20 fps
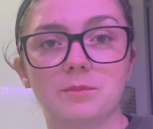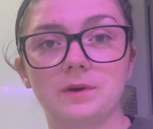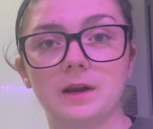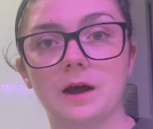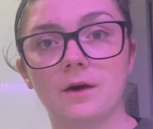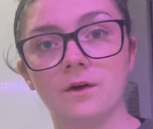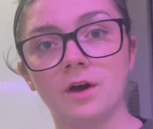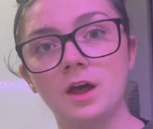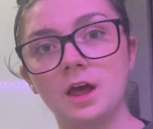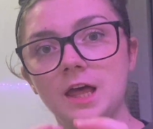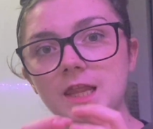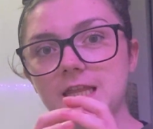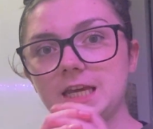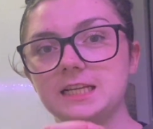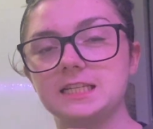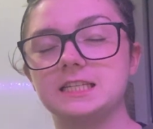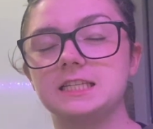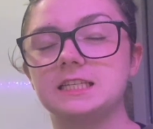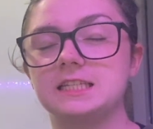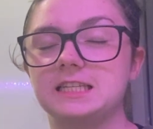Now
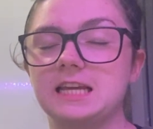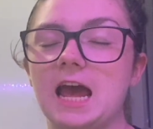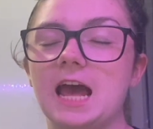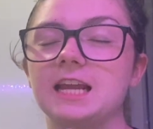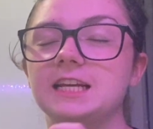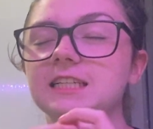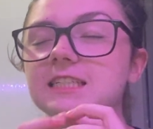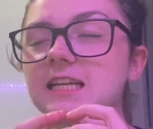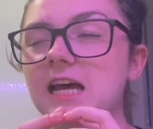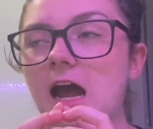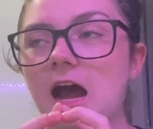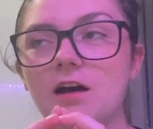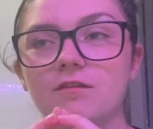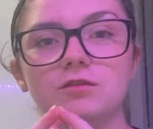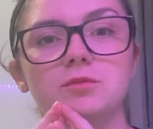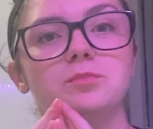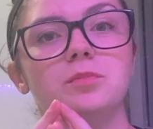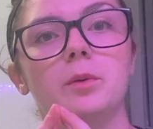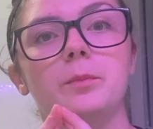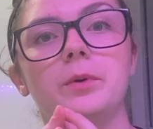they tend to have
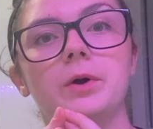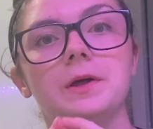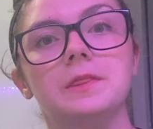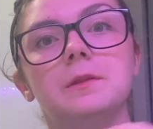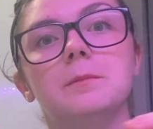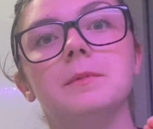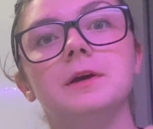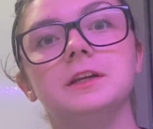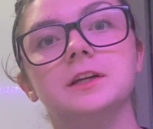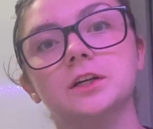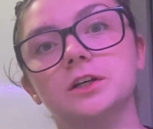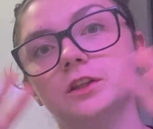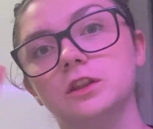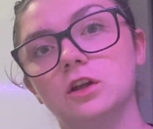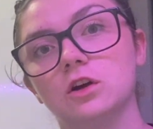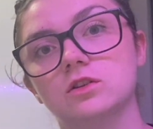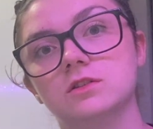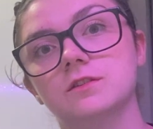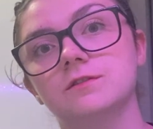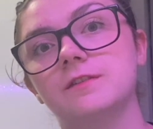a bubble in the middle and
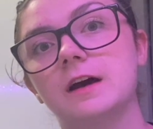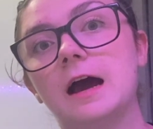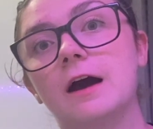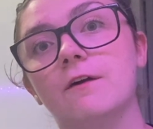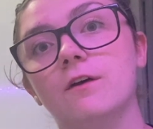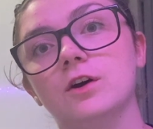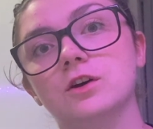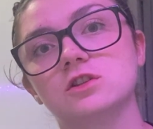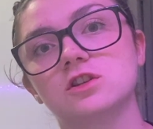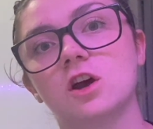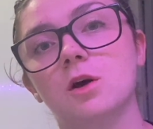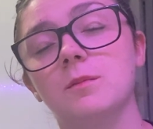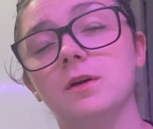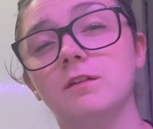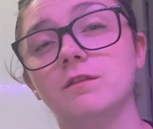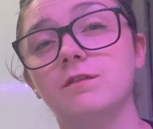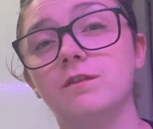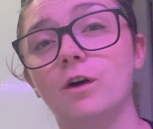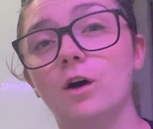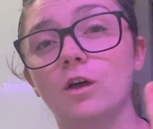lots of arrows
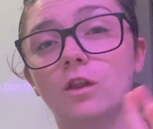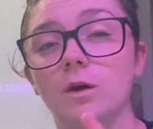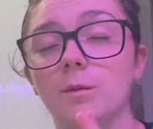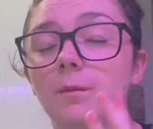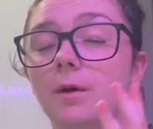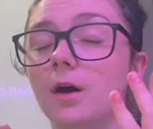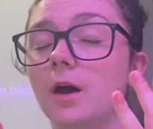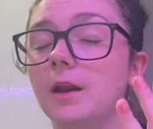coming for them,